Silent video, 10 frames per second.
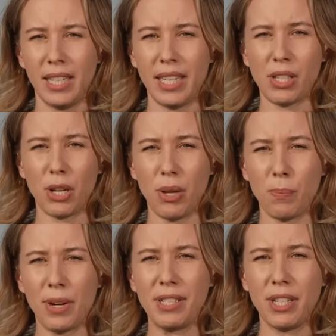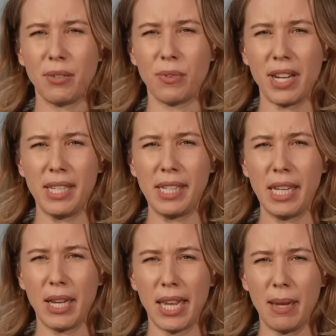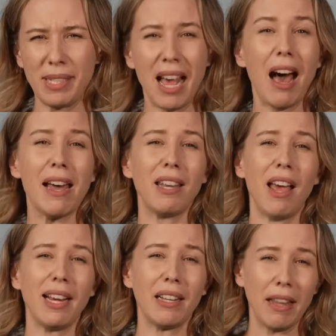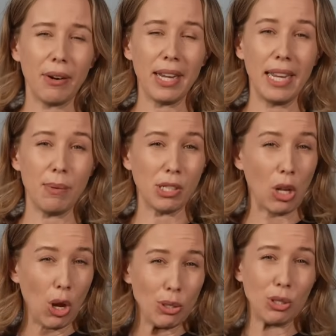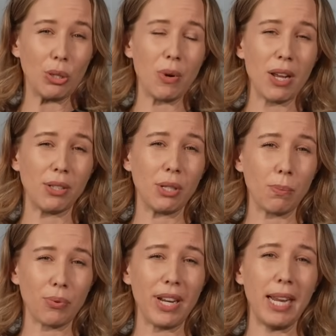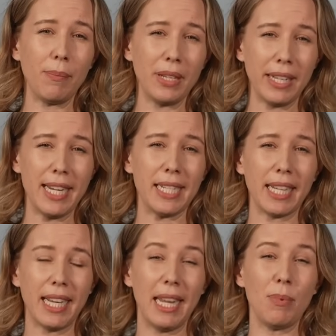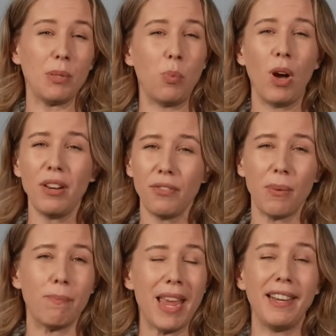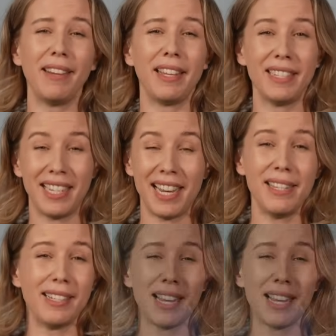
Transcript: Yeah, so uh, President Raisi, uh, he was a hardline cleric. He was close to Iran's supreme leader, and he was one of the main contenders,